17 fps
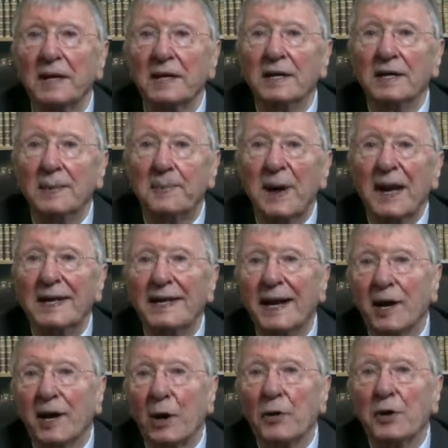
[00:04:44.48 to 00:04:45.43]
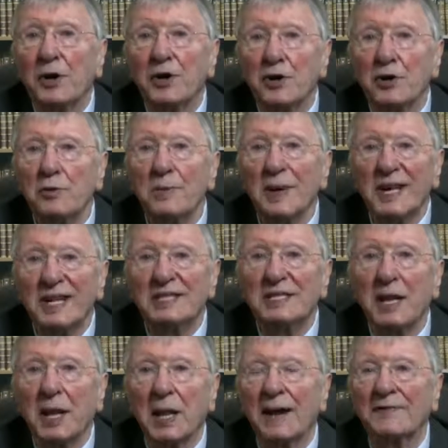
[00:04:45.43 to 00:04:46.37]
Depending on the
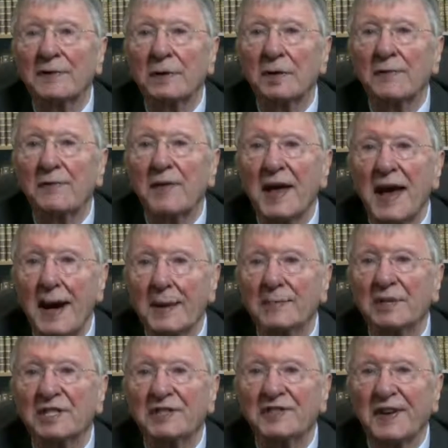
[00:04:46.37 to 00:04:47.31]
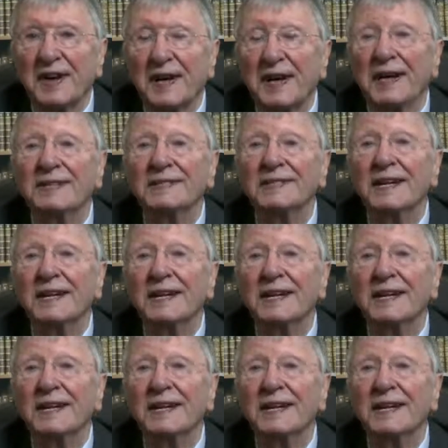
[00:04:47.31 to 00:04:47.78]
humidity level of the atmosphere,